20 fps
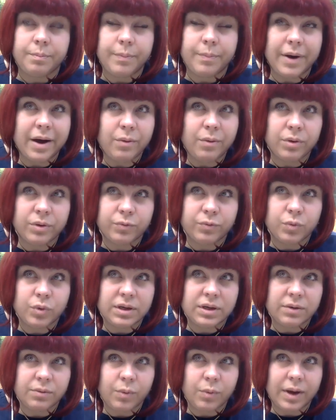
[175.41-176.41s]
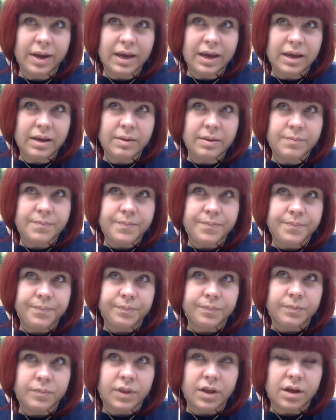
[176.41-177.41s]
powerful in a way.
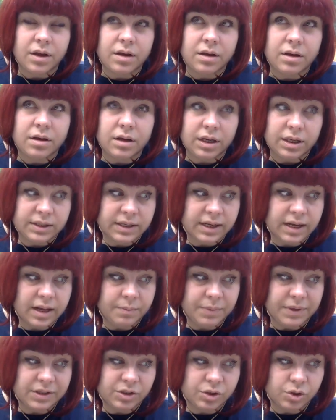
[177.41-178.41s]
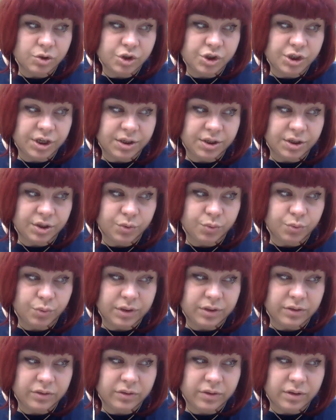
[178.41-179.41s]
It can be associated with